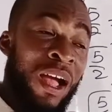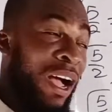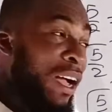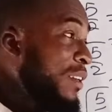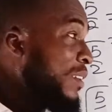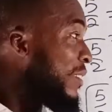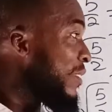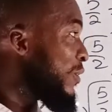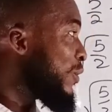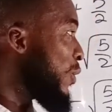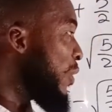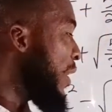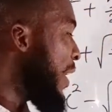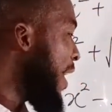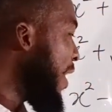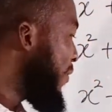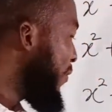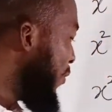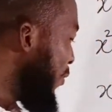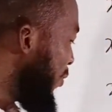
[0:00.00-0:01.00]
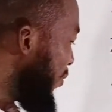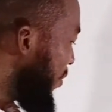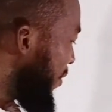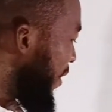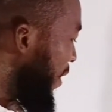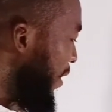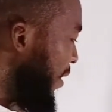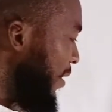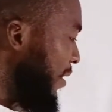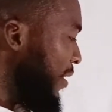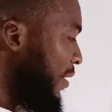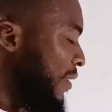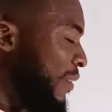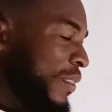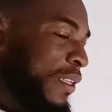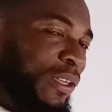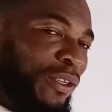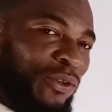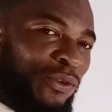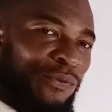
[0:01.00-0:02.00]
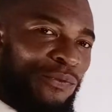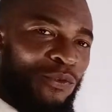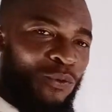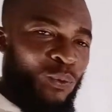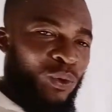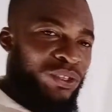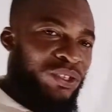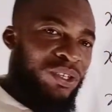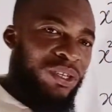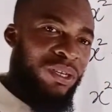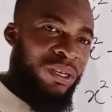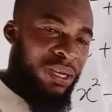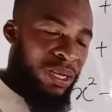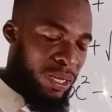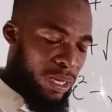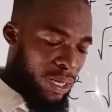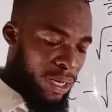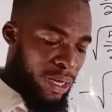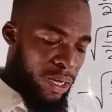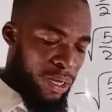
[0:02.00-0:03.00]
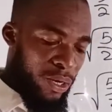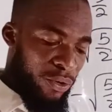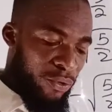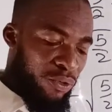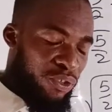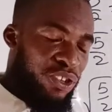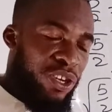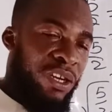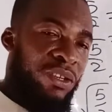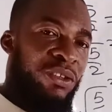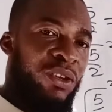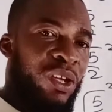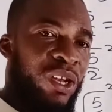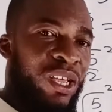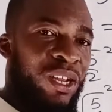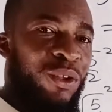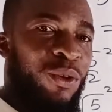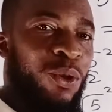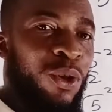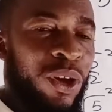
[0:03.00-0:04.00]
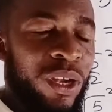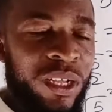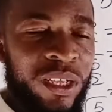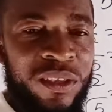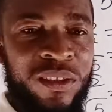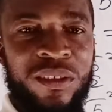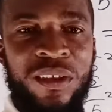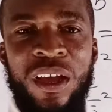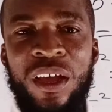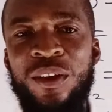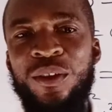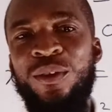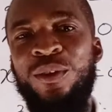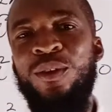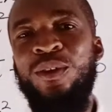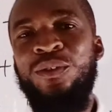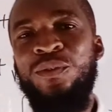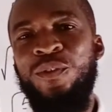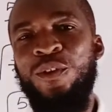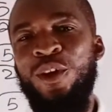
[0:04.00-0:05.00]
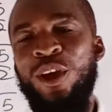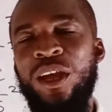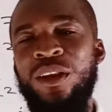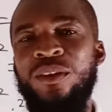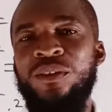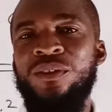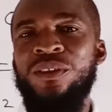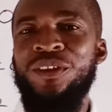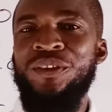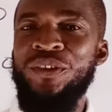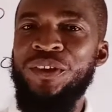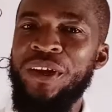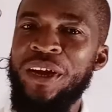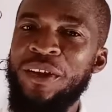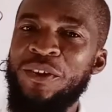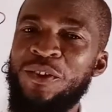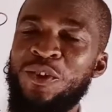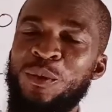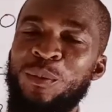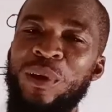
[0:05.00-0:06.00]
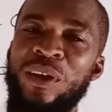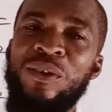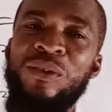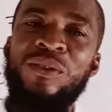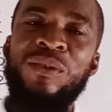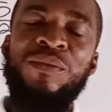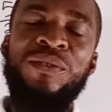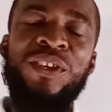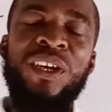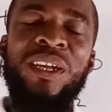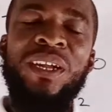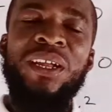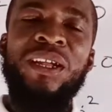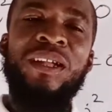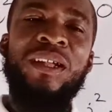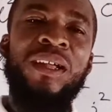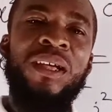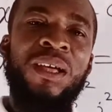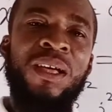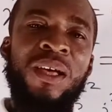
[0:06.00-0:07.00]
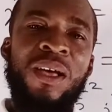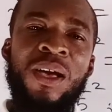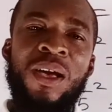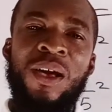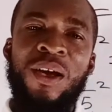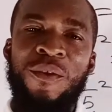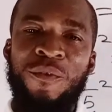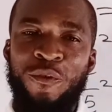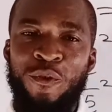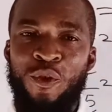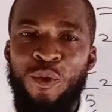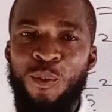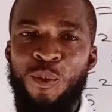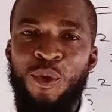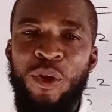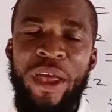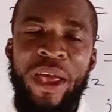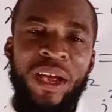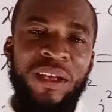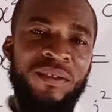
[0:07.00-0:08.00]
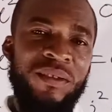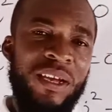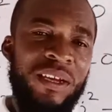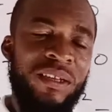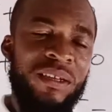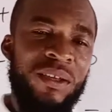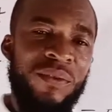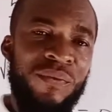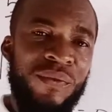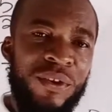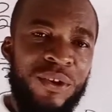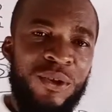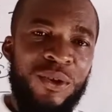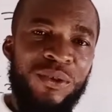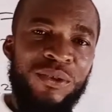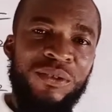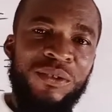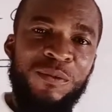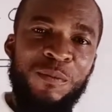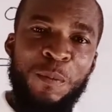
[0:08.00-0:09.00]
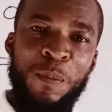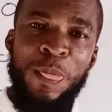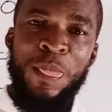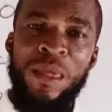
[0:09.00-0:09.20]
And this is all I have for you today. Thank you for watching. Do share to your learning colleagues and don't forget to subscribe to my YouTube channel for more exciting videos.